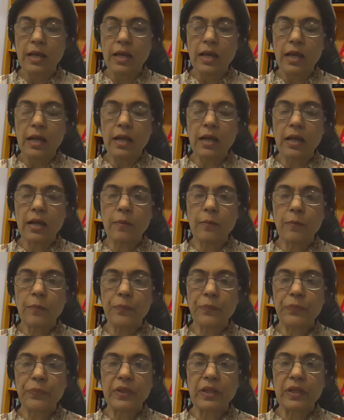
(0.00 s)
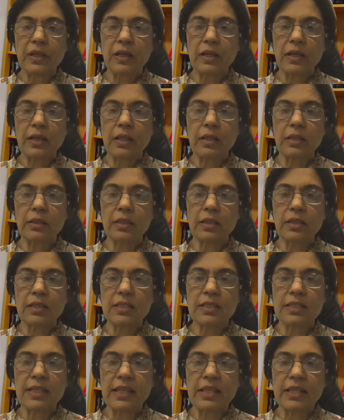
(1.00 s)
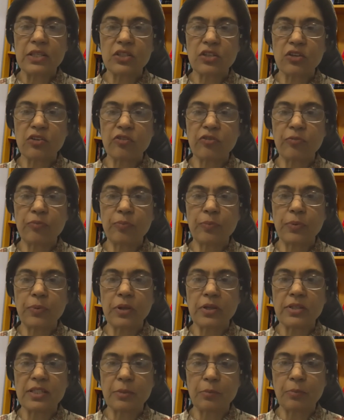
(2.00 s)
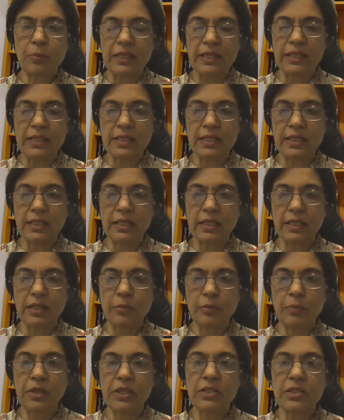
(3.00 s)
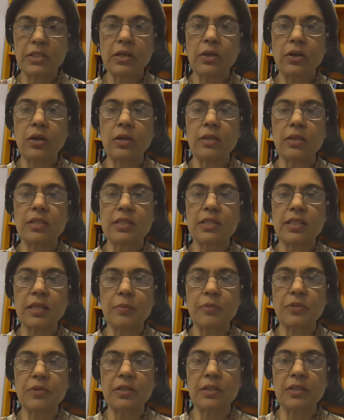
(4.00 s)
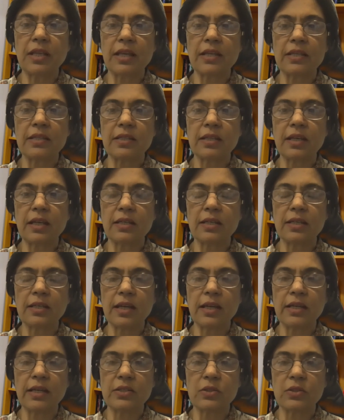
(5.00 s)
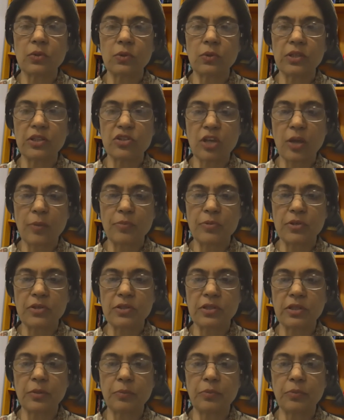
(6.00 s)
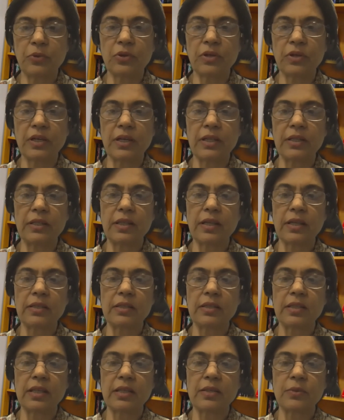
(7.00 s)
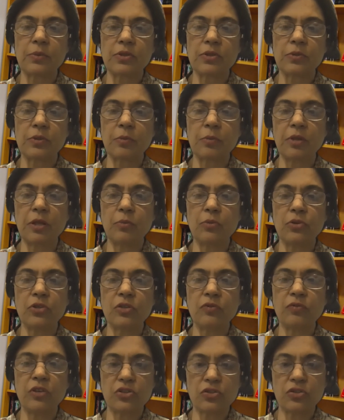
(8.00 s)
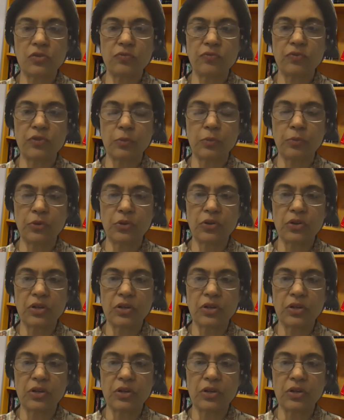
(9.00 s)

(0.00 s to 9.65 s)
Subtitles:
The sense of plausibility, a basic concept that underlies all the chapters in the book, and that was the main motivation for the book,